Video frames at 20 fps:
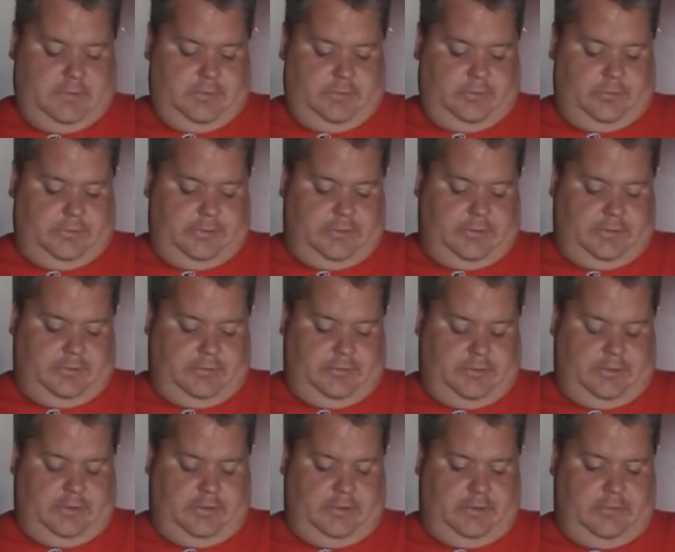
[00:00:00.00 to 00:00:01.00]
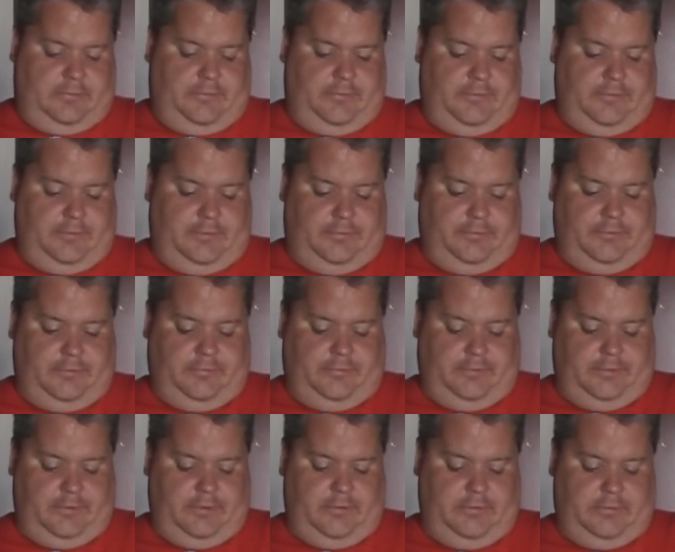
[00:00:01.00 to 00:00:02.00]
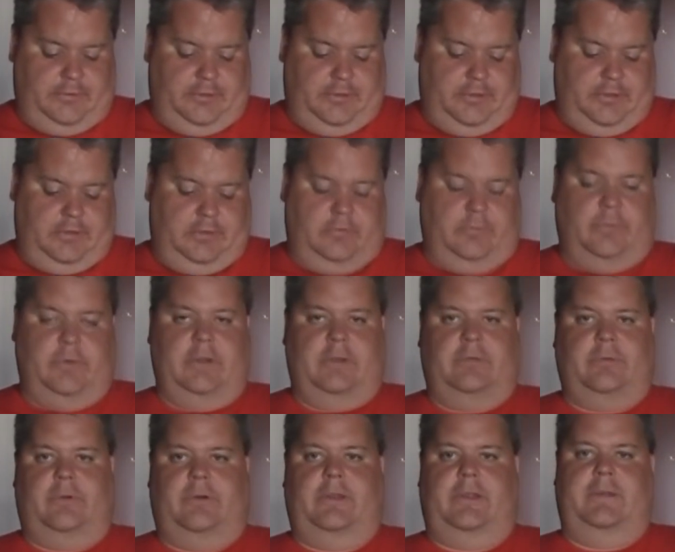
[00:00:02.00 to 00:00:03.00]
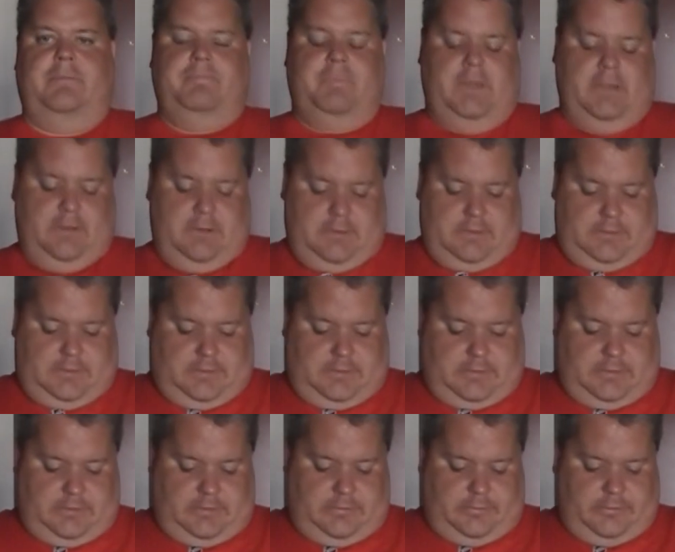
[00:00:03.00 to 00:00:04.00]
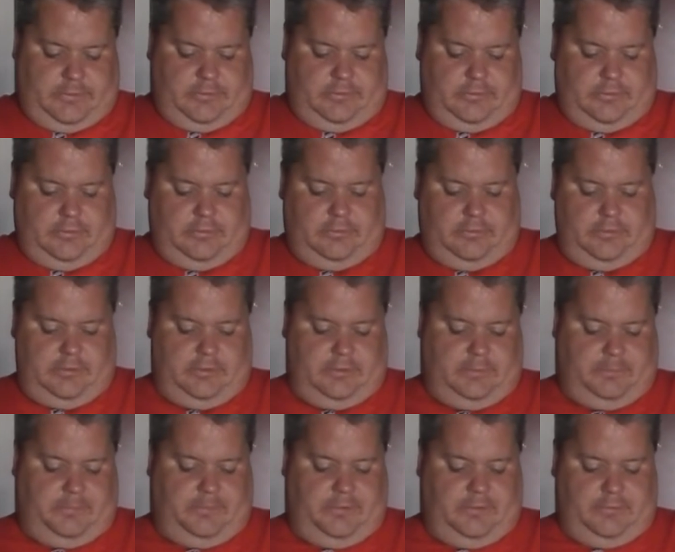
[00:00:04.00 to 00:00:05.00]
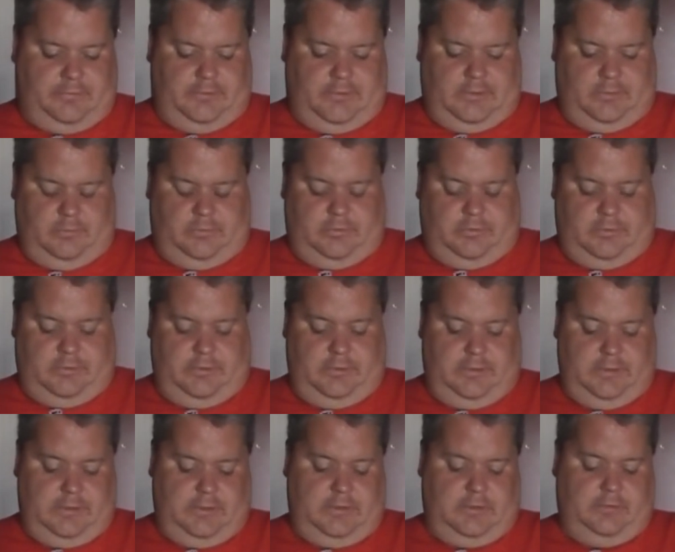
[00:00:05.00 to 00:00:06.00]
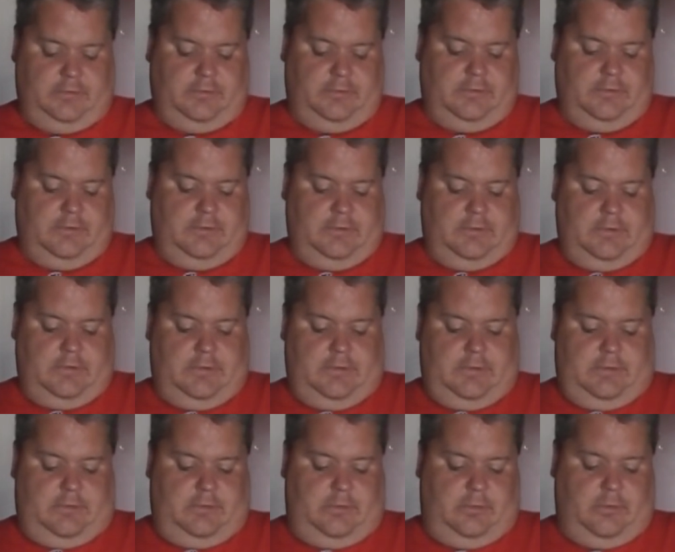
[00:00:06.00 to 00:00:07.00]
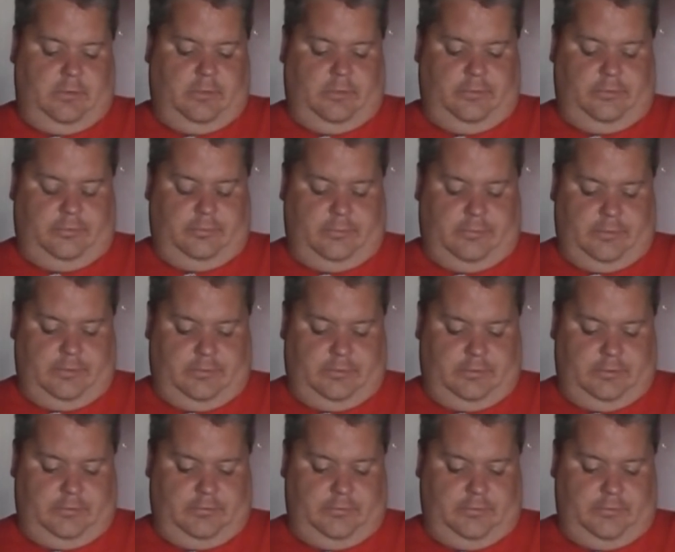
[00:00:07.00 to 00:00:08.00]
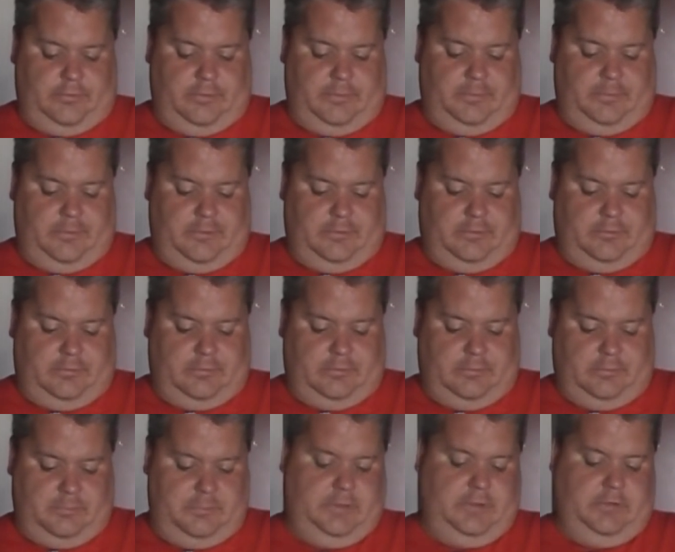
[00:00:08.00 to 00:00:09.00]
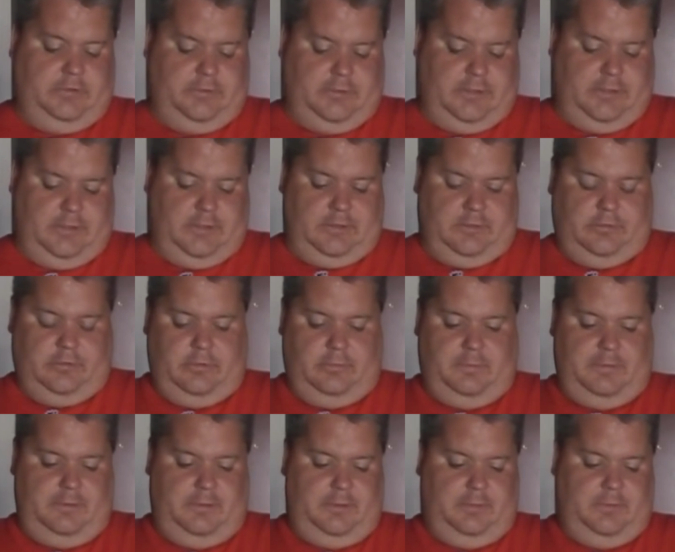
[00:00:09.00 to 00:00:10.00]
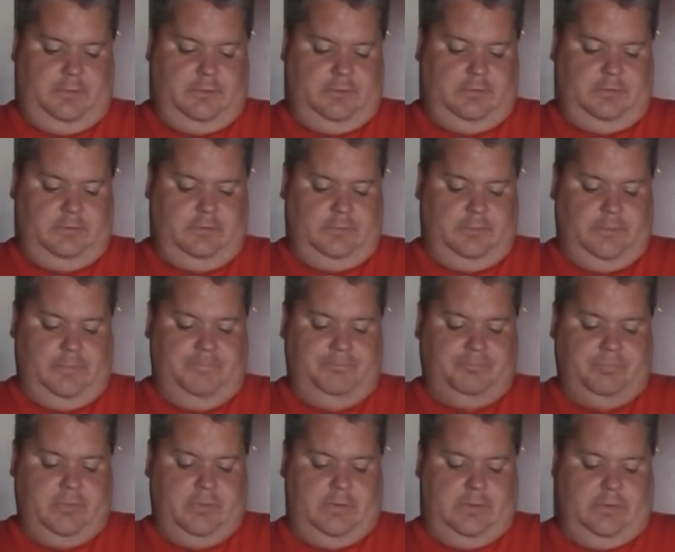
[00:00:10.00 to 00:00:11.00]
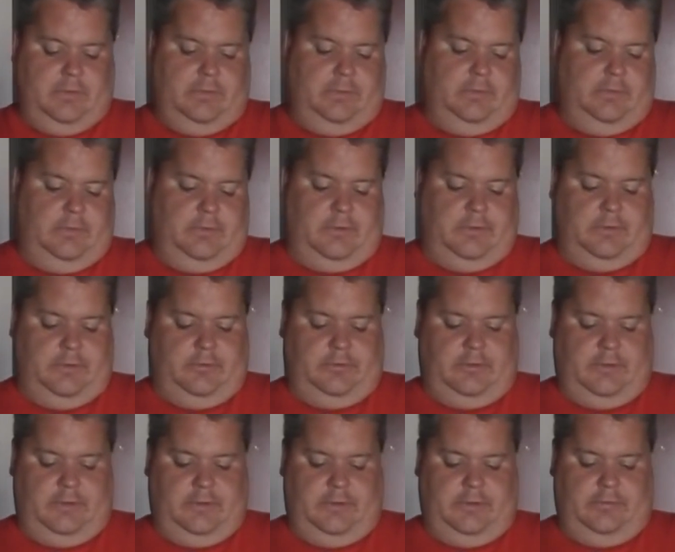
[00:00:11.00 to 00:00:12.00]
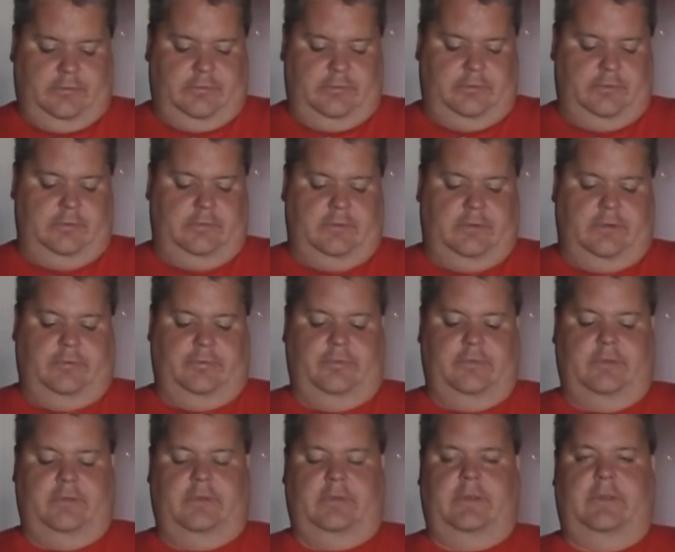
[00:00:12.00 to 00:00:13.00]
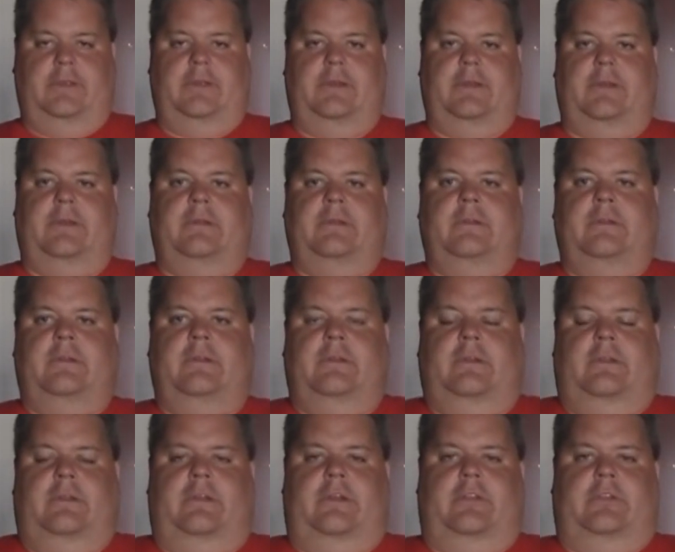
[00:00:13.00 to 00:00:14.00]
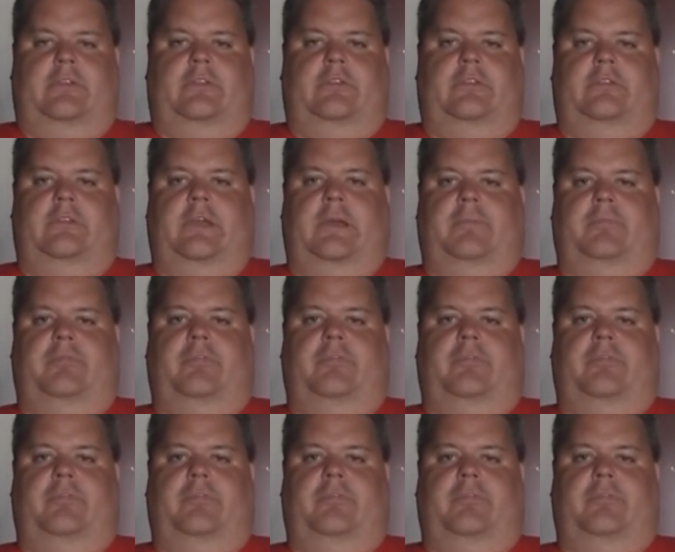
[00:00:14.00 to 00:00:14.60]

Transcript: 2019 and the Philadelphia Flyers in 2020. In 22 Stanley Cup playoff games, he has 2 goals, 1 assist for 3 points, minus 8 and 2 penalty minutes. So I'm going to say this is definitely a nice step